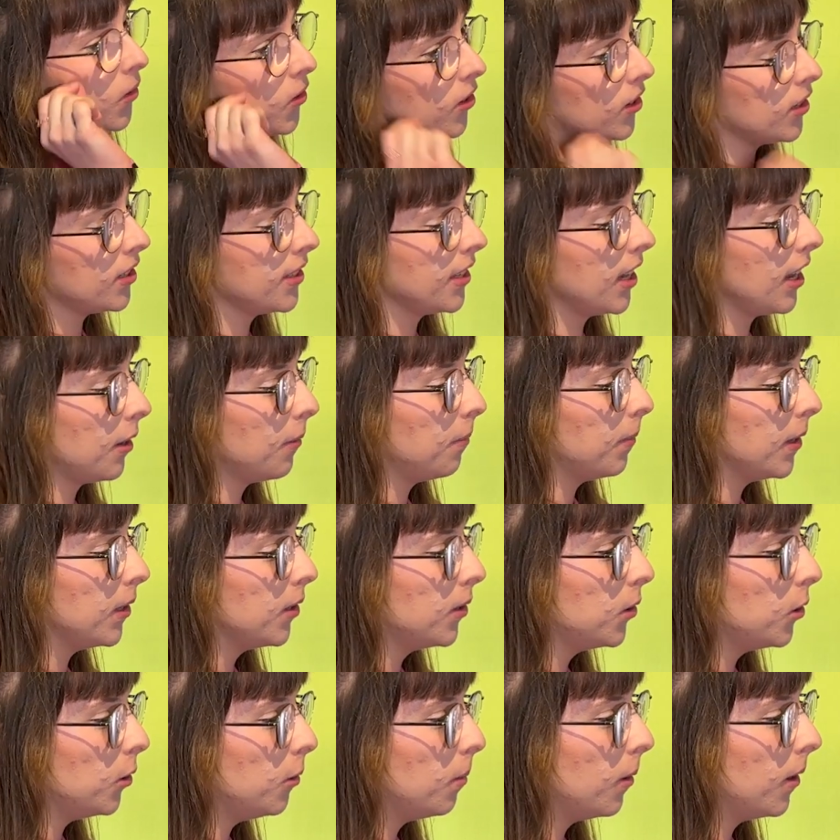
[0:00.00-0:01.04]
just been
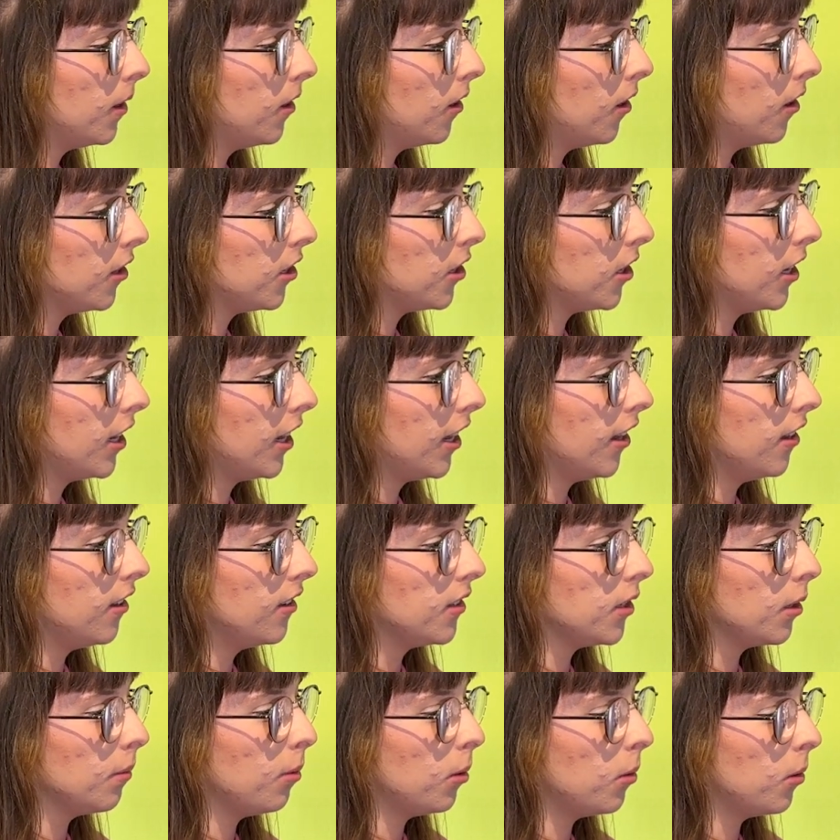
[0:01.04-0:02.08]
super nurturing and
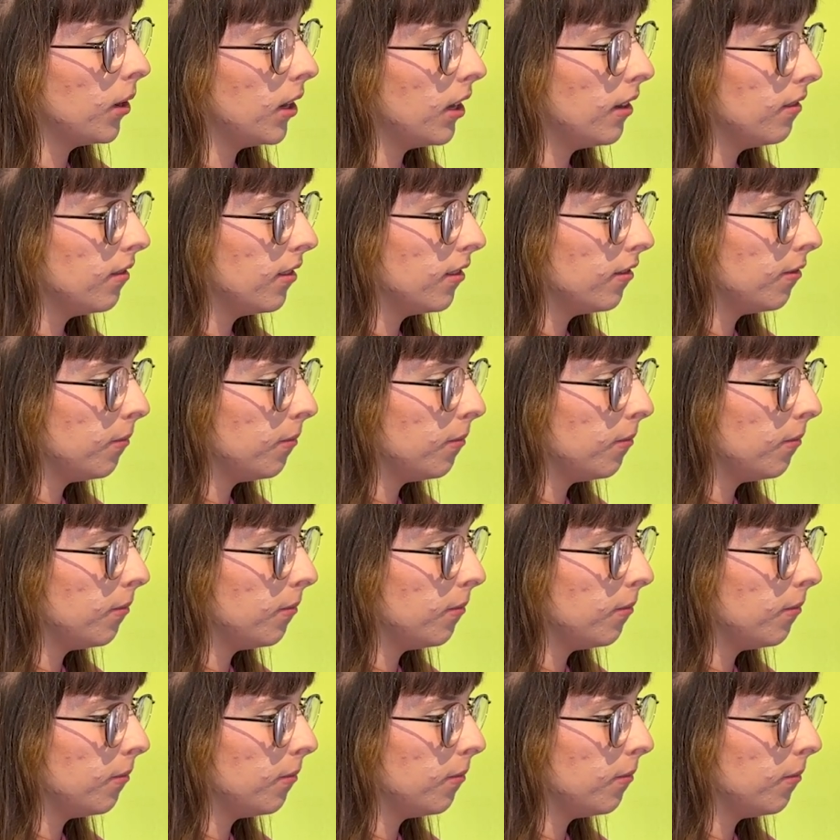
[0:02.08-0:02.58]
supportive of